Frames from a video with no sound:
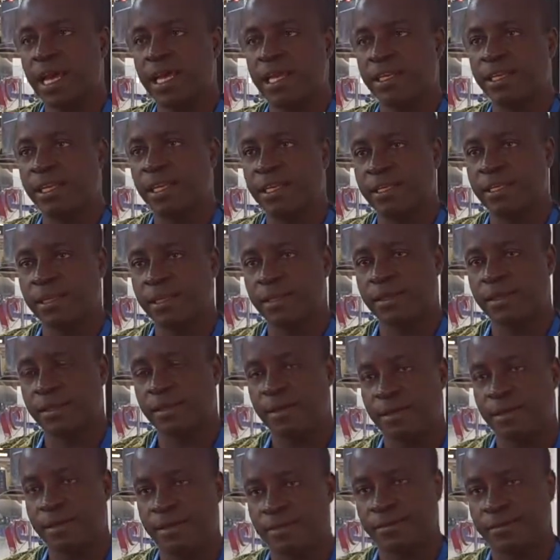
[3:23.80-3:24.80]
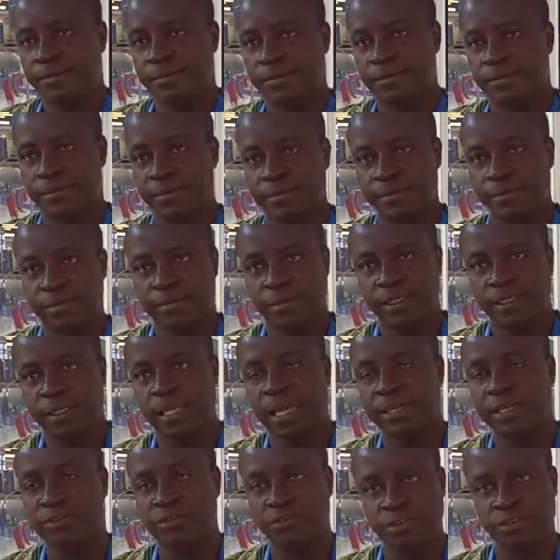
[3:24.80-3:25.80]
Yeah. So I mean, yeah.
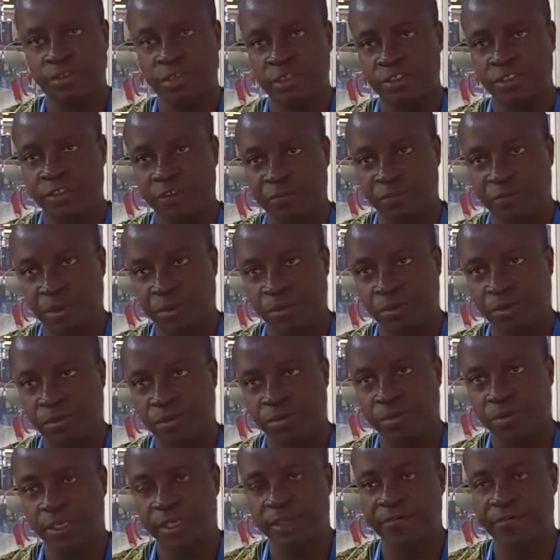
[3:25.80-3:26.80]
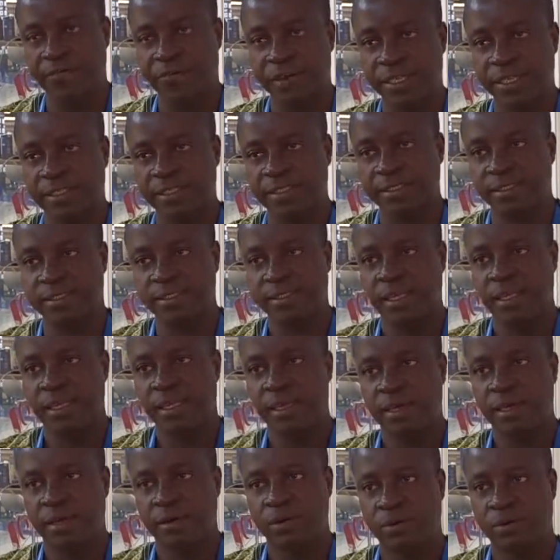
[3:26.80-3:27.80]
There are two sorts of people. The yeah. first
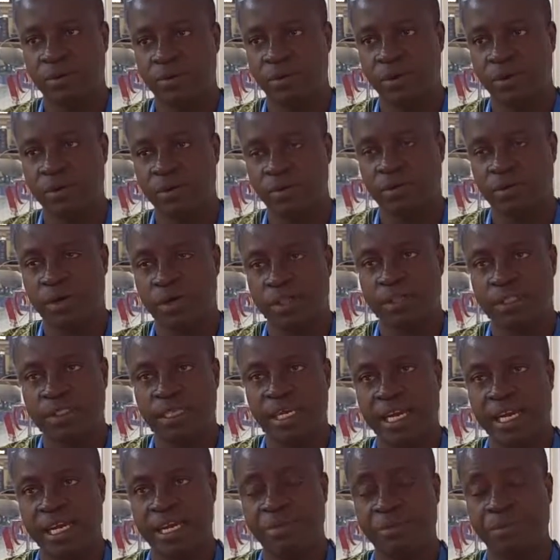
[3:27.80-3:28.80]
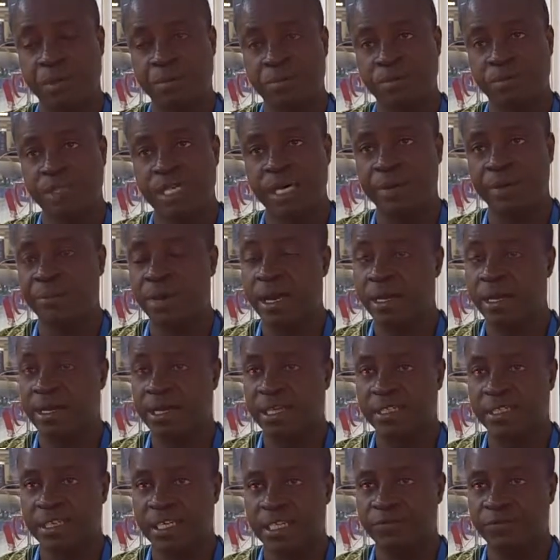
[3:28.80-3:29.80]
ones are the people that
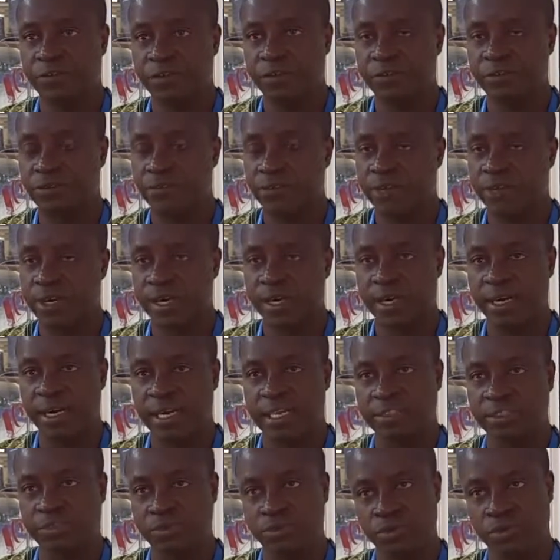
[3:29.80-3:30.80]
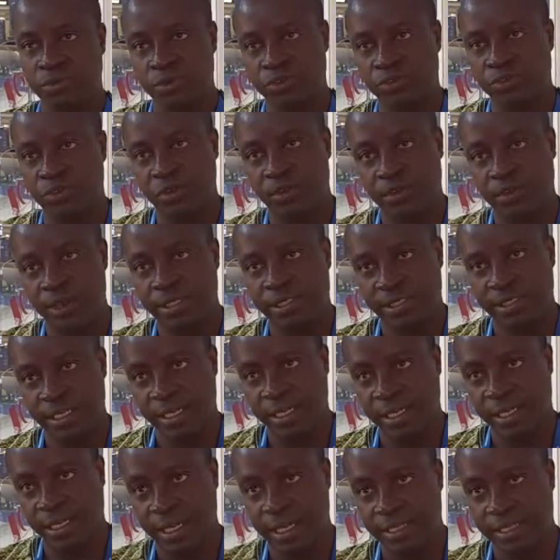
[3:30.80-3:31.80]
migrated from rural areas to those urban
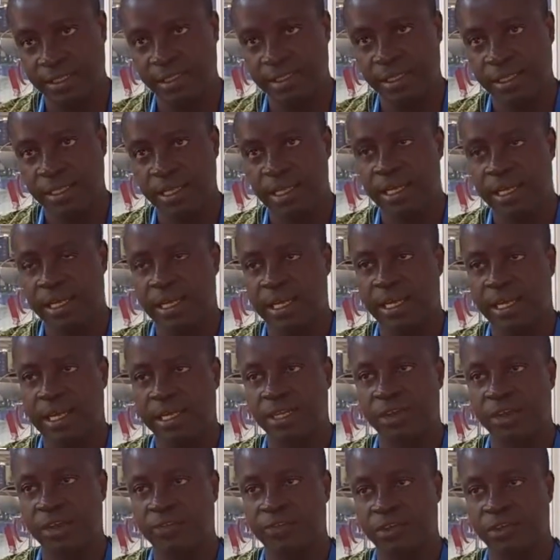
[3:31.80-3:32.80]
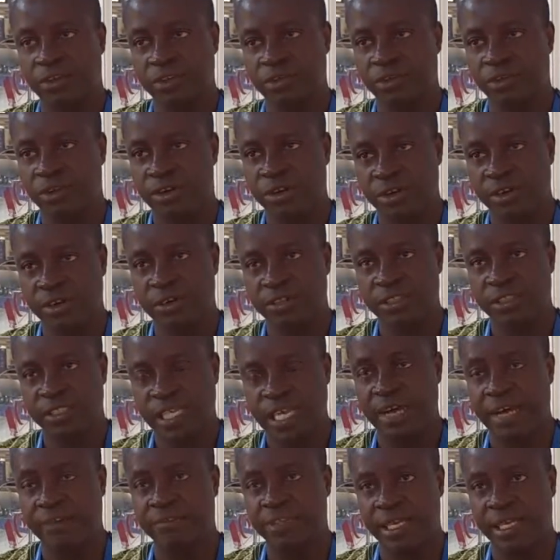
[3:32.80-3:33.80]
areas, and of course, because they
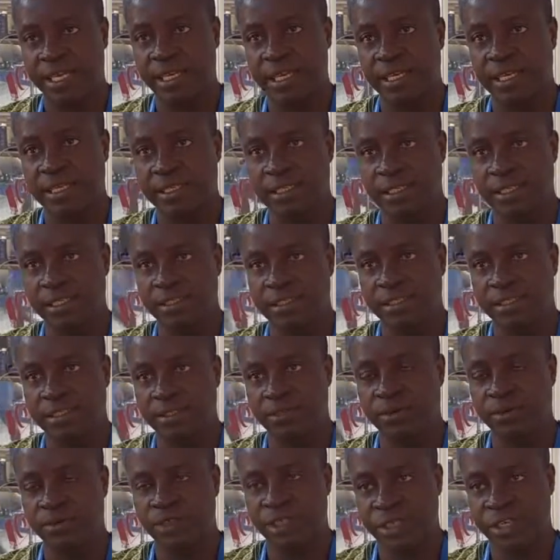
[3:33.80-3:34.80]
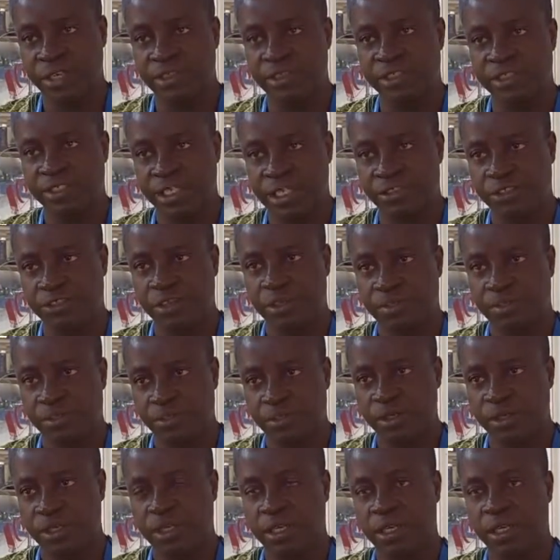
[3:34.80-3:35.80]
have challenges, you know, they just set up,
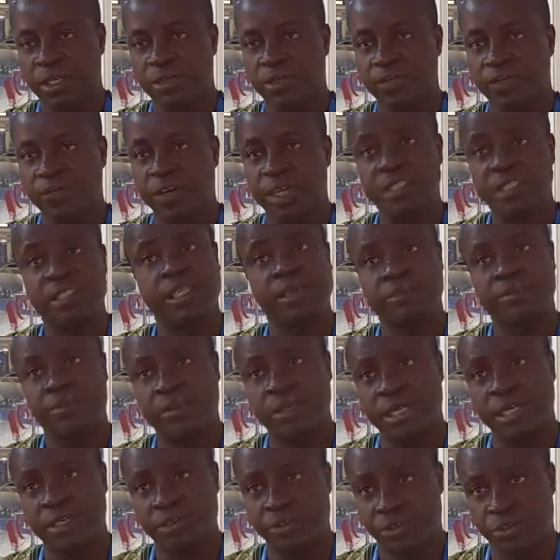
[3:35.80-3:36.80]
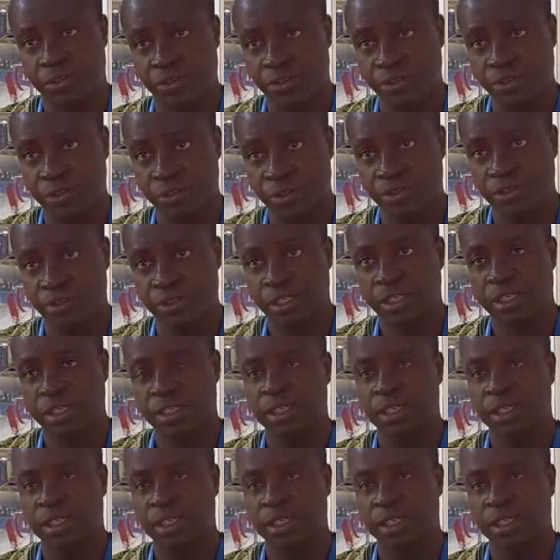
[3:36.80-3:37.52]
you know, very temporary structures.